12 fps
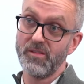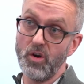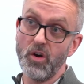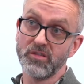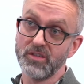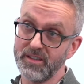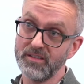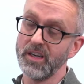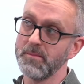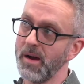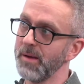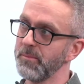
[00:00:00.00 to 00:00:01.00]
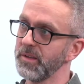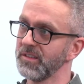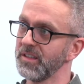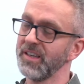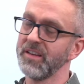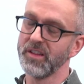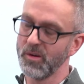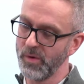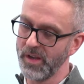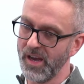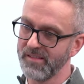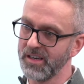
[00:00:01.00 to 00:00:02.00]
yours and certainly my business, even though
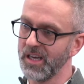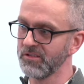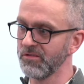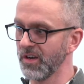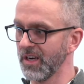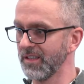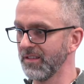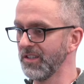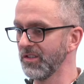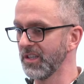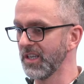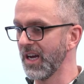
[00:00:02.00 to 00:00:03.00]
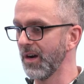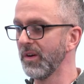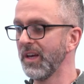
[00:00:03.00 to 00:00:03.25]
we are a larger organisation now,